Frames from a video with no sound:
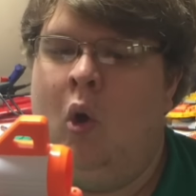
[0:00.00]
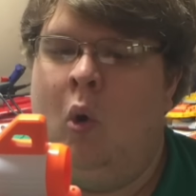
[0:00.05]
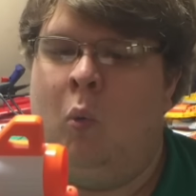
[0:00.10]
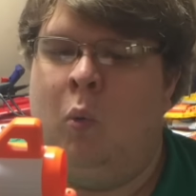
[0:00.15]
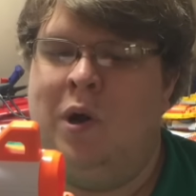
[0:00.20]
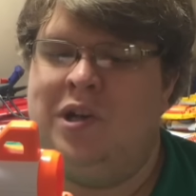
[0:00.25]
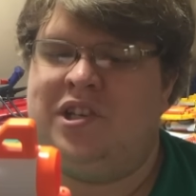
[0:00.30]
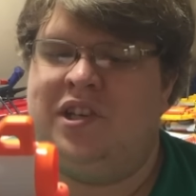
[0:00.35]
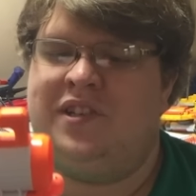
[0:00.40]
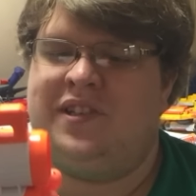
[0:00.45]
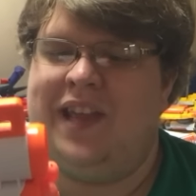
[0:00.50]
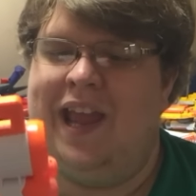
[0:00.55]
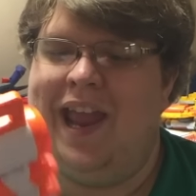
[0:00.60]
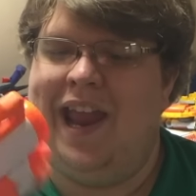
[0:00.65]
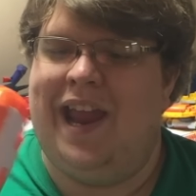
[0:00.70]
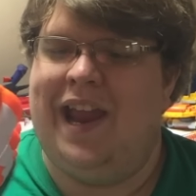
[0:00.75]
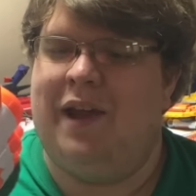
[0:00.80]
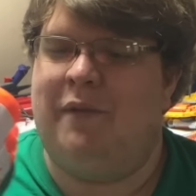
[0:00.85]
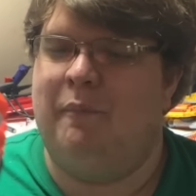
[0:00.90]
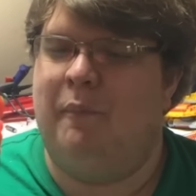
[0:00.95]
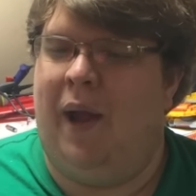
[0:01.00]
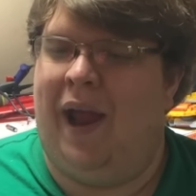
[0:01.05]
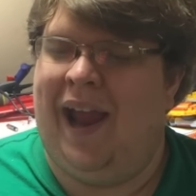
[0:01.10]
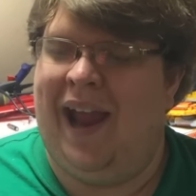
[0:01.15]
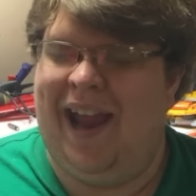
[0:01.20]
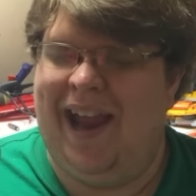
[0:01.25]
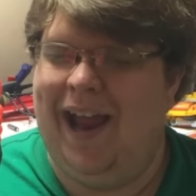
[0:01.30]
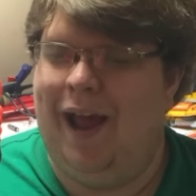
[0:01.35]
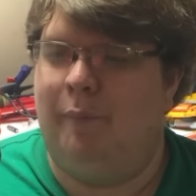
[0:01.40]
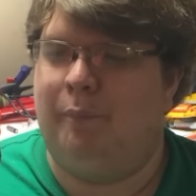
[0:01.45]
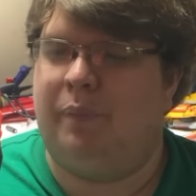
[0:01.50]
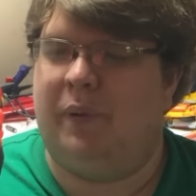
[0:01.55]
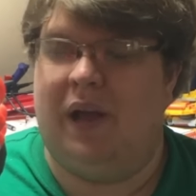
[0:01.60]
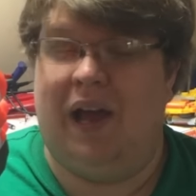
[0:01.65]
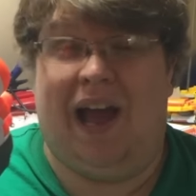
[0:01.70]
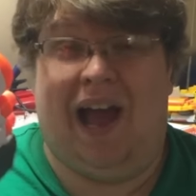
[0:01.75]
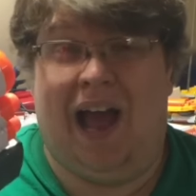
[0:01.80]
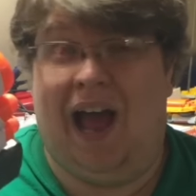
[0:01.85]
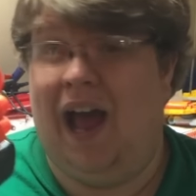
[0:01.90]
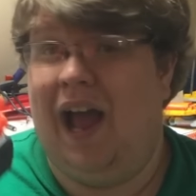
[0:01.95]
which is a HAMP, a
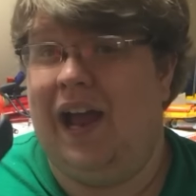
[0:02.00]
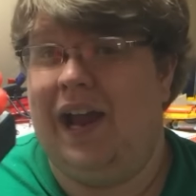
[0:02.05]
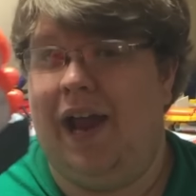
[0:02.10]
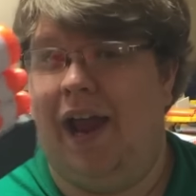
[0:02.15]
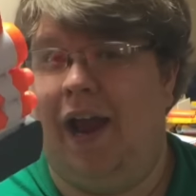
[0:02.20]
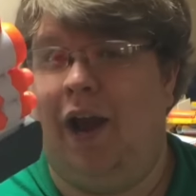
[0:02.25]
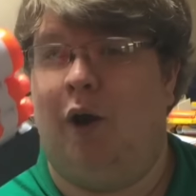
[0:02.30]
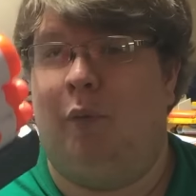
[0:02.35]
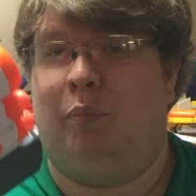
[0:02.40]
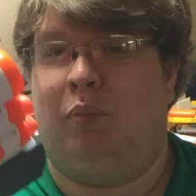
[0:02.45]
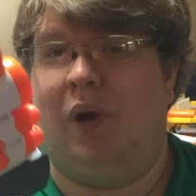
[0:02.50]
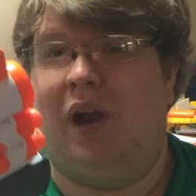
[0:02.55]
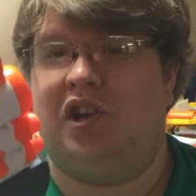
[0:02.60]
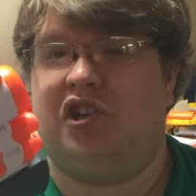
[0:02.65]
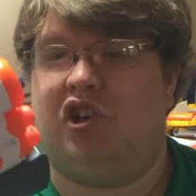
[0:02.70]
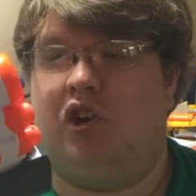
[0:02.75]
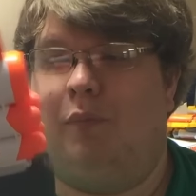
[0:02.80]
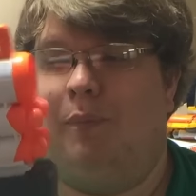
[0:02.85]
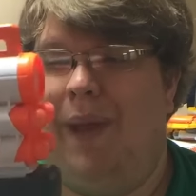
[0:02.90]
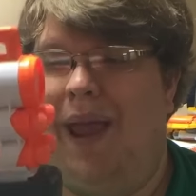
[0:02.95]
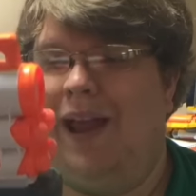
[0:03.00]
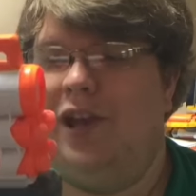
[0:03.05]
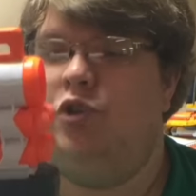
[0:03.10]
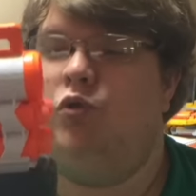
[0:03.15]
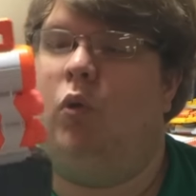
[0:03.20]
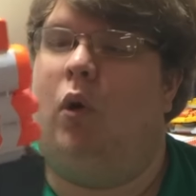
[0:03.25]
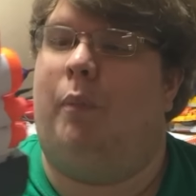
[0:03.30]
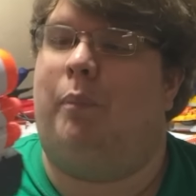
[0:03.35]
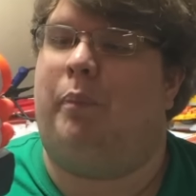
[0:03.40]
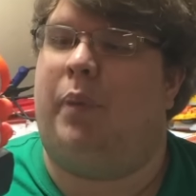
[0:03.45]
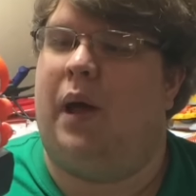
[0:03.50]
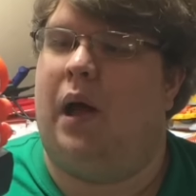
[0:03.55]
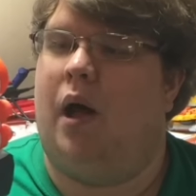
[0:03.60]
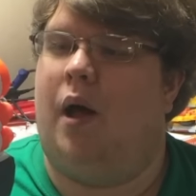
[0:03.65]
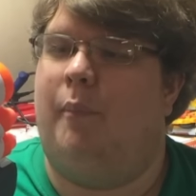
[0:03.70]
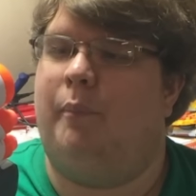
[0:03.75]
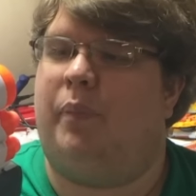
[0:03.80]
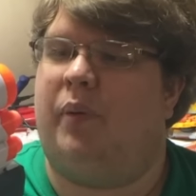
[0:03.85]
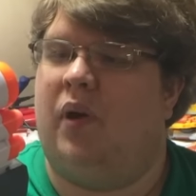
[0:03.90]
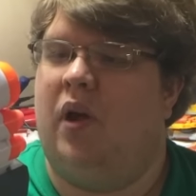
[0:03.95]
high air pressure manual
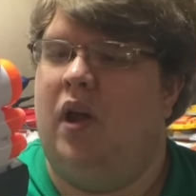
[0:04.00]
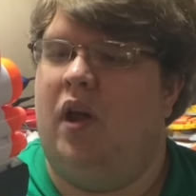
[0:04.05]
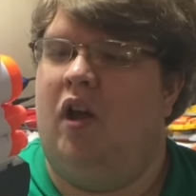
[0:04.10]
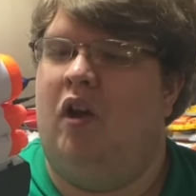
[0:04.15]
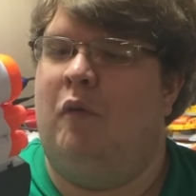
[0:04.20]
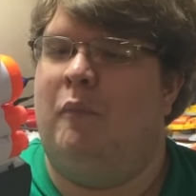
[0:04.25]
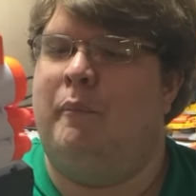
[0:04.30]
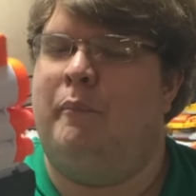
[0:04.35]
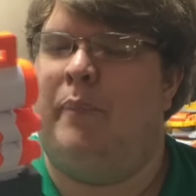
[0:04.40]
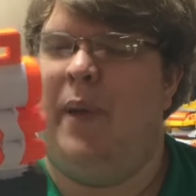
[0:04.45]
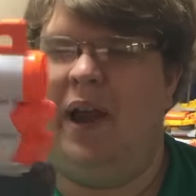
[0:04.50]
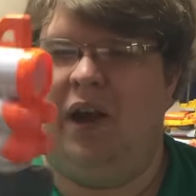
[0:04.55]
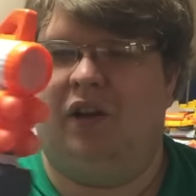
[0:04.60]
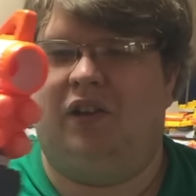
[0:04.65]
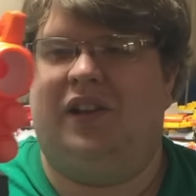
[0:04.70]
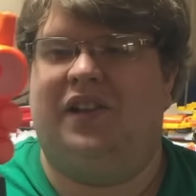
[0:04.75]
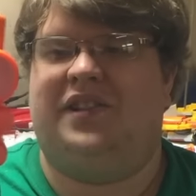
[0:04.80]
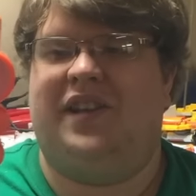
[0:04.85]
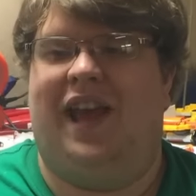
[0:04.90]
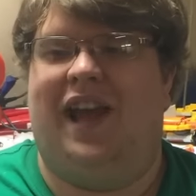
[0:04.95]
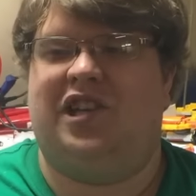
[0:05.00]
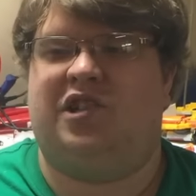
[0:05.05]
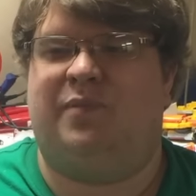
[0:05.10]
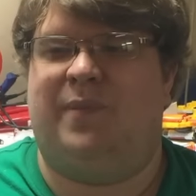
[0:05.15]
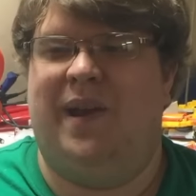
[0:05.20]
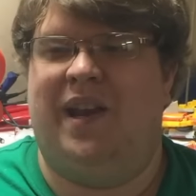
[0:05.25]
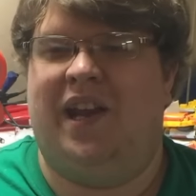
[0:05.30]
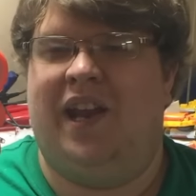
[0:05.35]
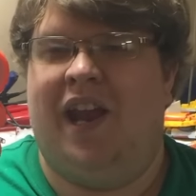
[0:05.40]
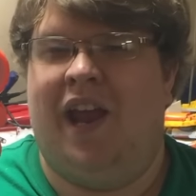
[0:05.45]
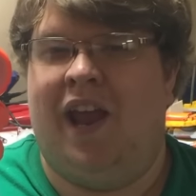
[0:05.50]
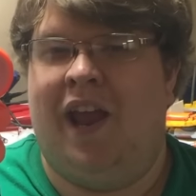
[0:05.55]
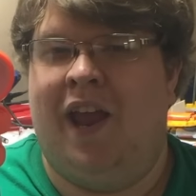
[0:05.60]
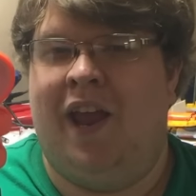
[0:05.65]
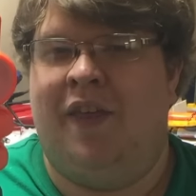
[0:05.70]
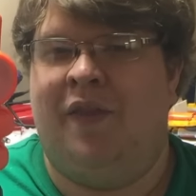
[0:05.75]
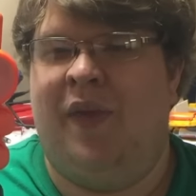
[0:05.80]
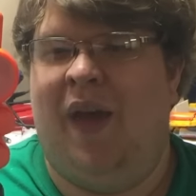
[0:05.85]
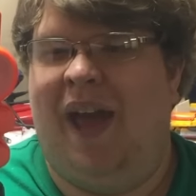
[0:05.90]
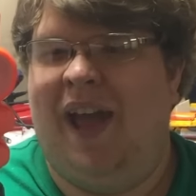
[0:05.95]
pump barrel attachment
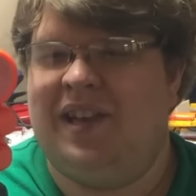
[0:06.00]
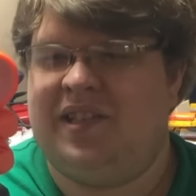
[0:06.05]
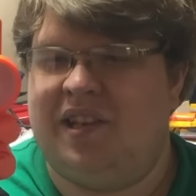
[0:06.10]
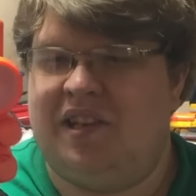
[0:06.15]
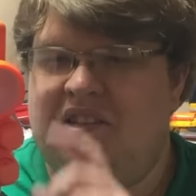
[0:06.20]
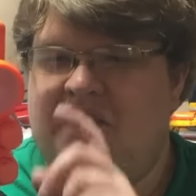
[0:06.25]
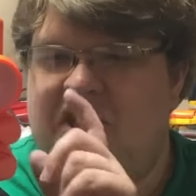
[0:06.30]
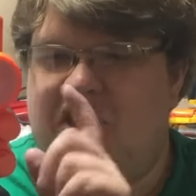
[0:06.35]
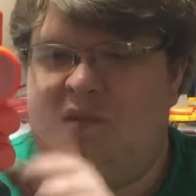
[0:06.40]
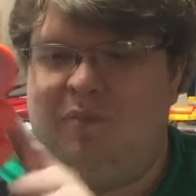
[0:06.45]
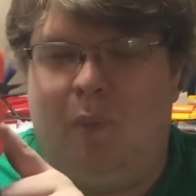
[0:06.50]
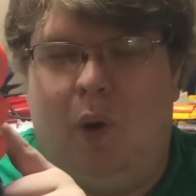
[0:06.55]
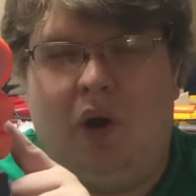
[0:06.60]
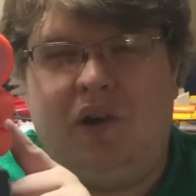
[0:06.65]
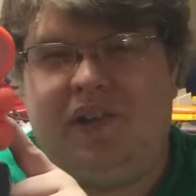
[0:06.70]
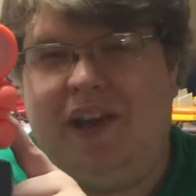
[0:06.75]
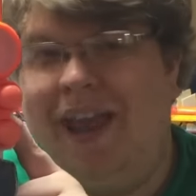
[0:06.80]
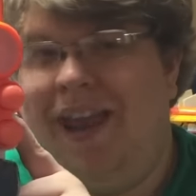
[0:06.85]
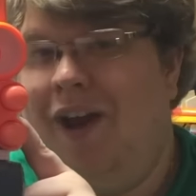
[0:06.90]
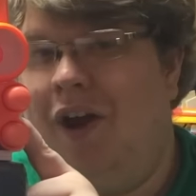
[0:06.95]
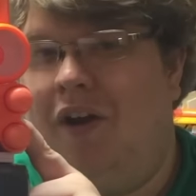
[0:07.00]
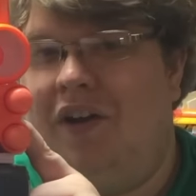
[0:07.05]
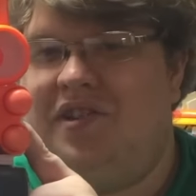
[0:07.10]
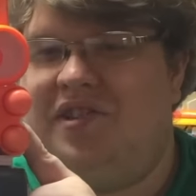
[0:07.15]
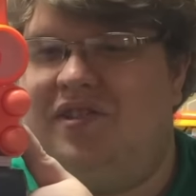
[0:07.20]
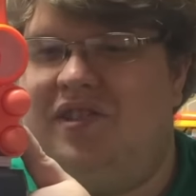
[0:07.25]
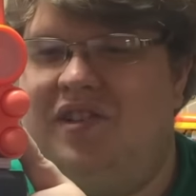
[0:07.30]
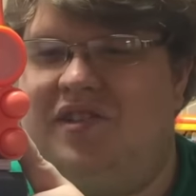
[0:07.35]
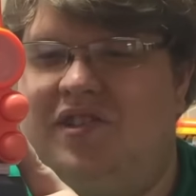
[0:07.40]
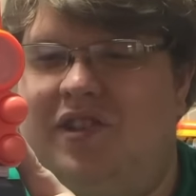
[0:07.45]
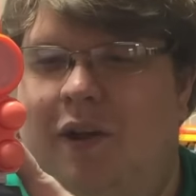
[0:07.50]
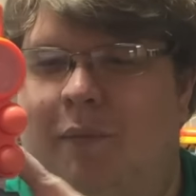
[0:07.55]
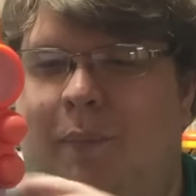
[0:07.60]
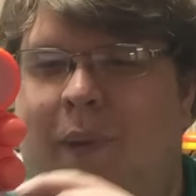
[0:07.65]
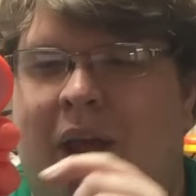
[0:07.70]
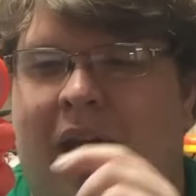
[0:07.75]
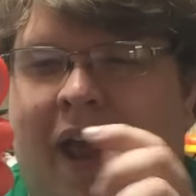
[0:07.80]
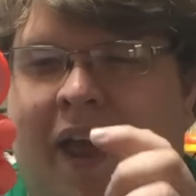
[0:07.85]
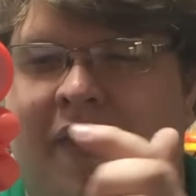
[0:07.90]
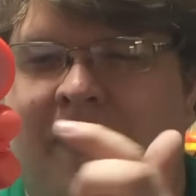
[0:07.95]
that has a smart AR
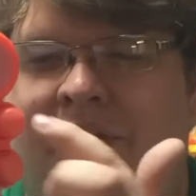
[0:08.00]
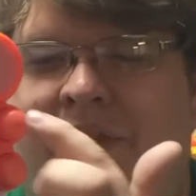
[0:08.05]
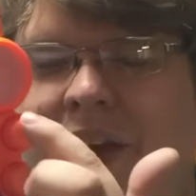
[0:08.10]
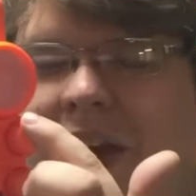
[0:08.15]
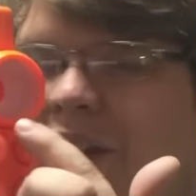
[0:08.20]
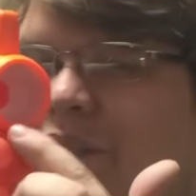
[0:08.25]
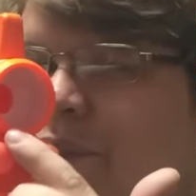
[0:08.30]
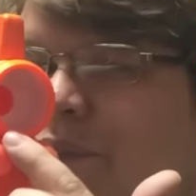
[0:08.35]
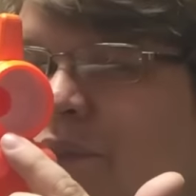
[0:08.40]
system that